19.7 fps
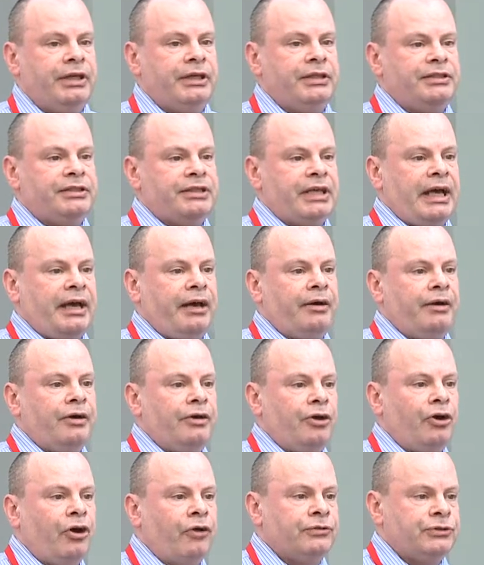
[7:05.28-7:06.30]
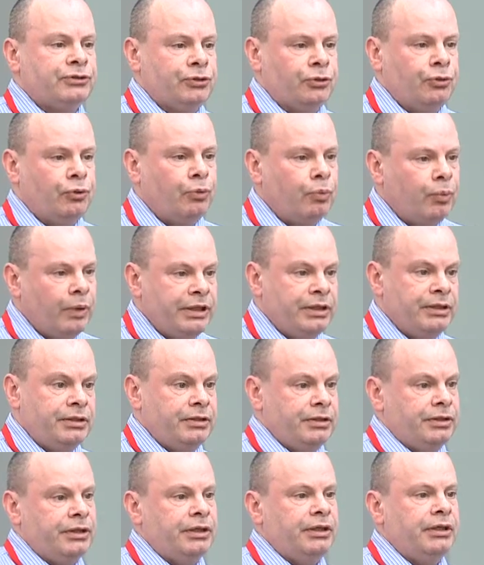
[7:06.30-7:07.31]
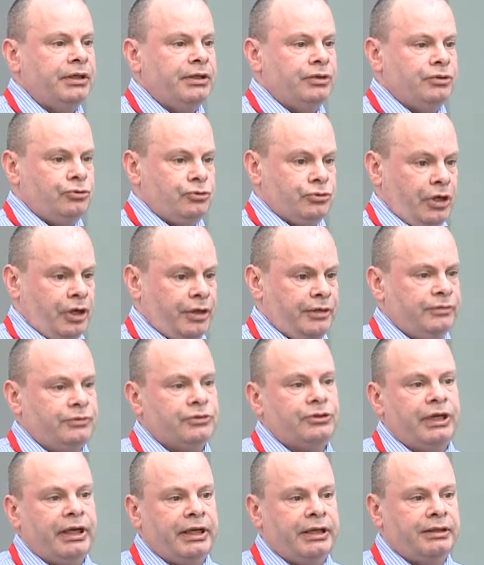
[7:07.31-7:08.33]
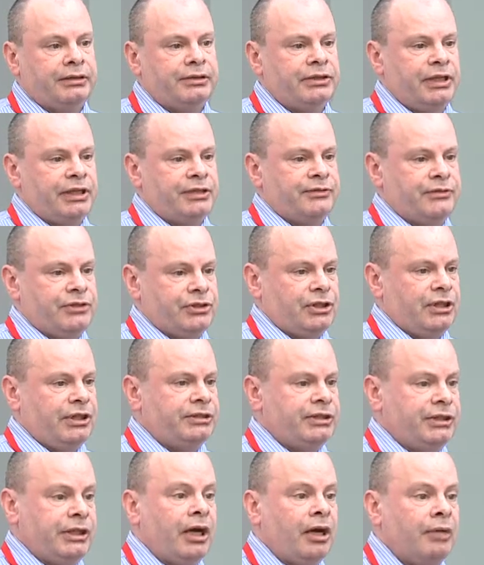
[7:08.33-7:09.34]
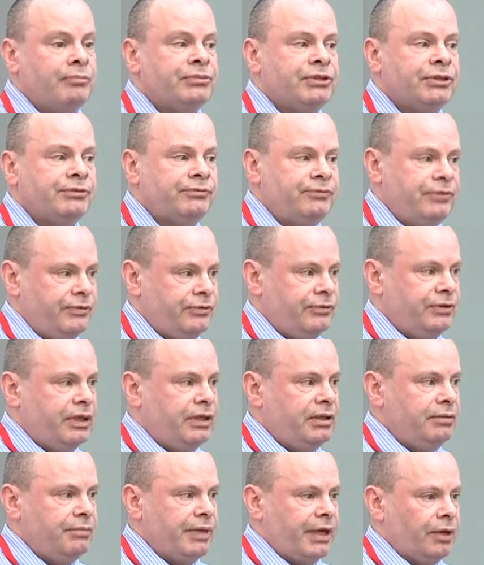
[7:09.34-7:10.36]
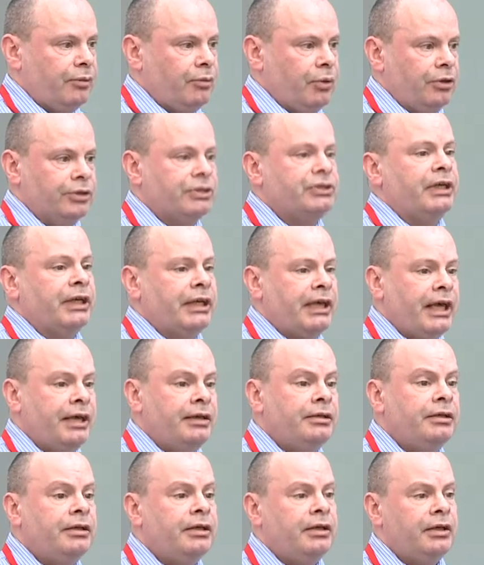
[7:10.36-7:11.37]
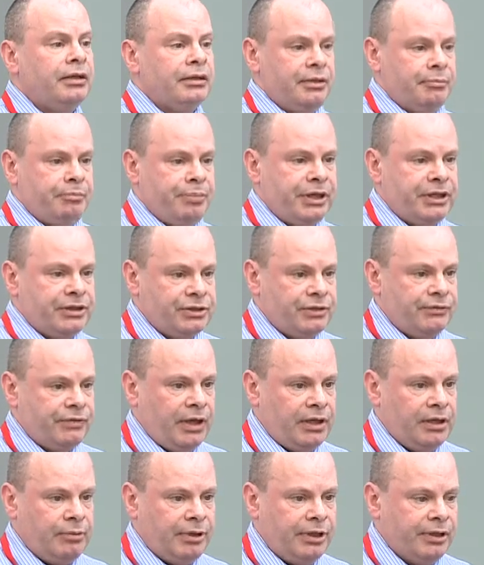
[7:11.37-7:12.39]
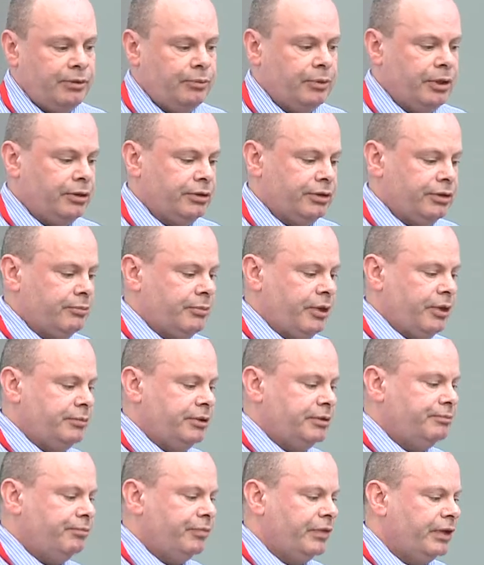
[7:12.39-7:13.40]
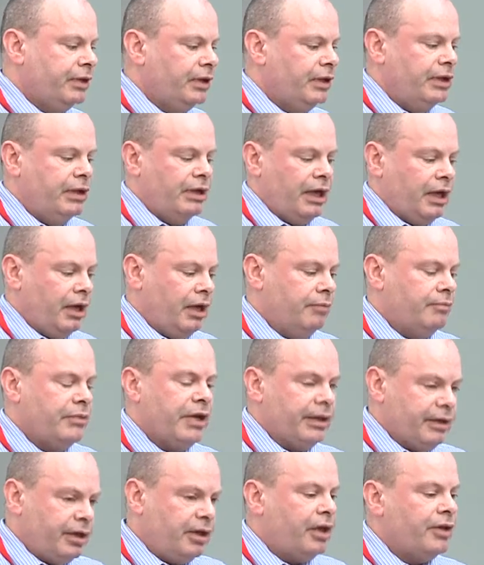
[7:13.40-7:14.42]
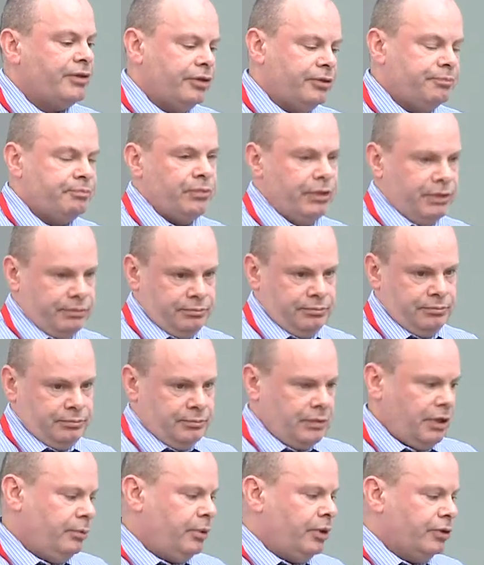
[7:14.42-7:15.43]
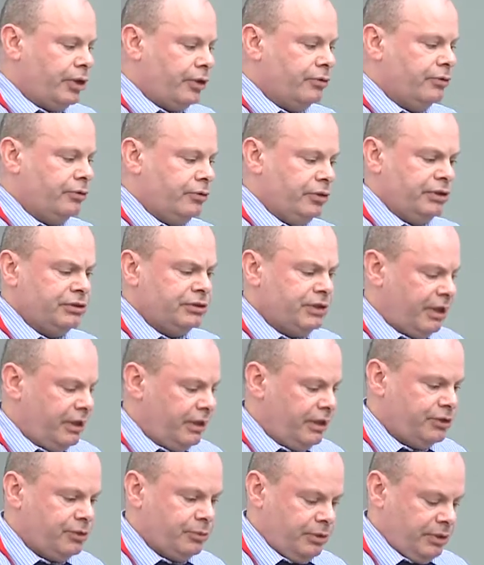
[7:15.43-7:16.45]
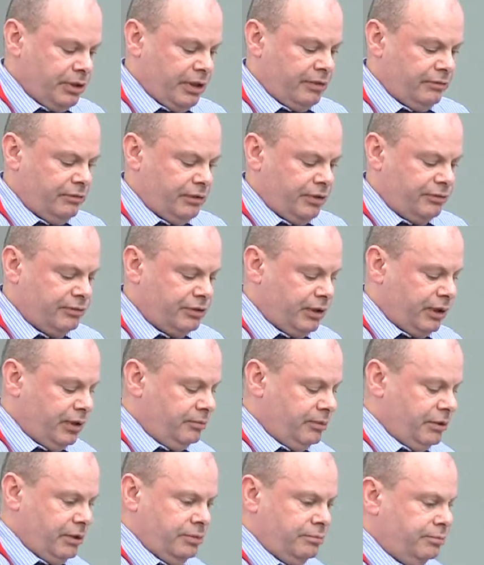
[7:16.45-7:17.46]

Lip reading: is our offshore wind drivetrain test facility, up to 15 megawatts. Again, the biggest available in the world at the moment. And our other, I won't go through the entire list, we don't have enough time.